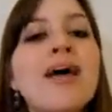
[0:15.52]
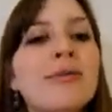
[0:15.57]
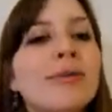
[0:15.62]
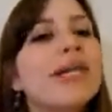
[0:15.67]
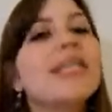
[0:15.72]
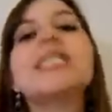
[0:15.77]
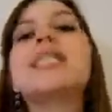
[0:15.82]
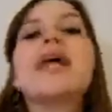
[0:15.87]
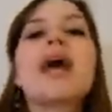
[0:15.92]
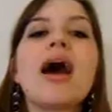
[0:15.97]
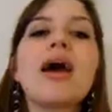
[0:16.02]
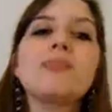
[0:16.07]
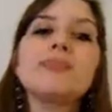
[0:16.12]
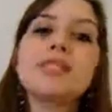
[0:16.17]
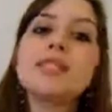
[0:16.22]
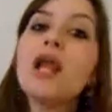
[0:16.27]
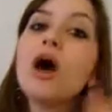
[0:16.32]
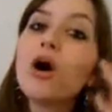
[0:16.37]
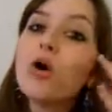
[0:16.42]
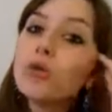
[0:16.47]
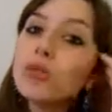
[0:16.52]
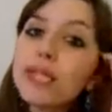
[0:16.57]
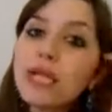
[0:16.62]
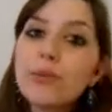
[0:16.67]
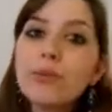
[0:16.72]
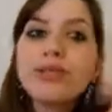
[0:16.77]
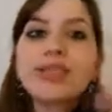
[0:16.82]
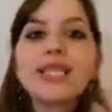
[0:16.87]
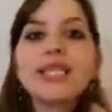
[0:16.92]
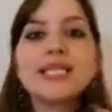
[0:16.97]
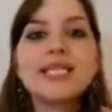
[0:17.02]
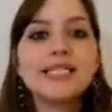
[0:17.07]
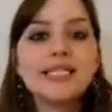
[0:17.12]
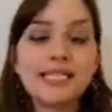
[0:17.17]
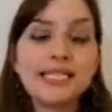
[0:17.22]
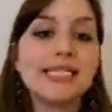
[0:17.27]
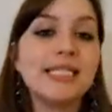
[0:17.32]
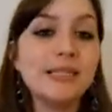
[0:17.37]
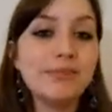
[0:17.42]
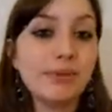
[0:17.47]
because it comes not only with this
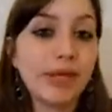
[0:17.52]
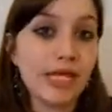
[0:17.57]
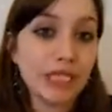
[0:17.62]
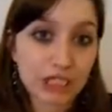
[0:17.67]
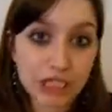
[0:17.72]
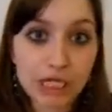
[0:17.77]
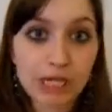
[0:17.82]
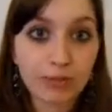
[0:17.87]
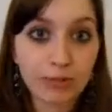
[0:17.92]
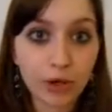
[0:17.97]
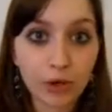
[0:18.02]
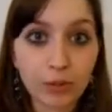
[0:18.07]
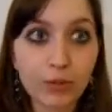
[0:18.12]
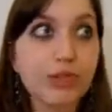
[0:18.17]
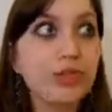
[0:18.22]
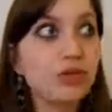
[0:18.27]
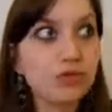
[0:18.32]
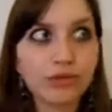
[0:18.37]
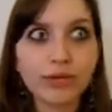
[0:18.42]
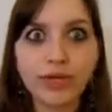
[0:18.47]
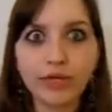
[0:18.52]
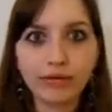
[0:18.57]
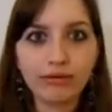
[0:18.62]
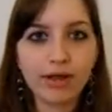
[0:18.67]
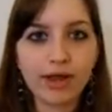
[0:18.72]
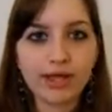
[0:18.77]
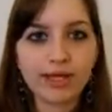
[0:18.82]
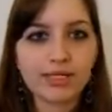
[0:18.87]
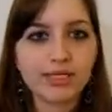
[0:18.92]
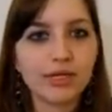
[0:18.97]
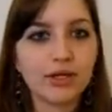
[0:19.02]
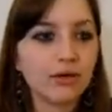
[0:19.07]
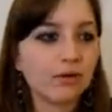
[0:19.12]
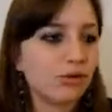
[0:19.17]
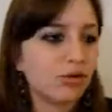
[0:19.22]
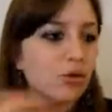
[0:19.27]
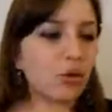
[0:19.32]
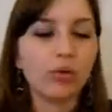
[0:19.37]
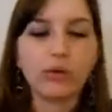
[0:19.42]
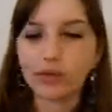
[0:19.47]
60-page ebook, which is really great because it
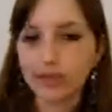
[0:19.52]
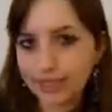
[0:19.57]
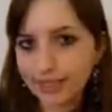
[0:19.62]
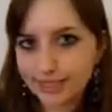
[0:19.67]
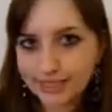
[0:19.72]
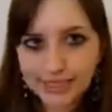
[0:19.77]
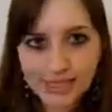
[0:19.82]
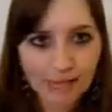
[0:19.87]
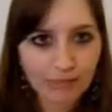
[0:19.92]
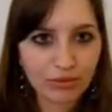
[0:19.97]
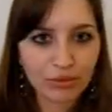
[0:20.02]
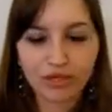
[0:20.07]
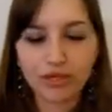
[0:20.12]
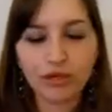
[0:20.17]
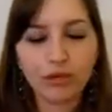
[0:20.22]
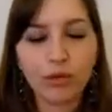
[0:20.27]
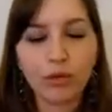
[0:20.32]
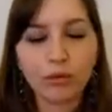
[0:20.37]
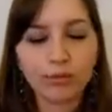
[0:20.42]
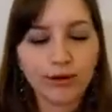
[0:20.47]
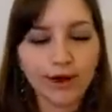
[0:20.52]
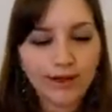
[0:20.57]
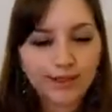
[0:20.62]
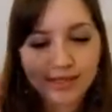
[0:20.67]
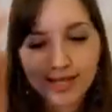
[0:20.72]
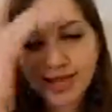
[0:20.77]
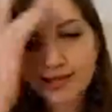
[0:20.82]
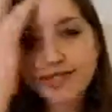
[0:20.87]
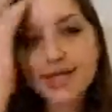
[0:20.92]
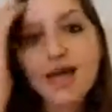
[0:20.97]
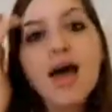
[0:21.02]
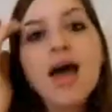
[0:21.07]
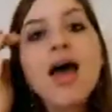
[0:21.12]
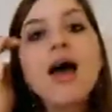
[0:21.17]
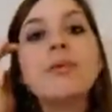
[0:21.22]
goes totally in-depth into the whole process,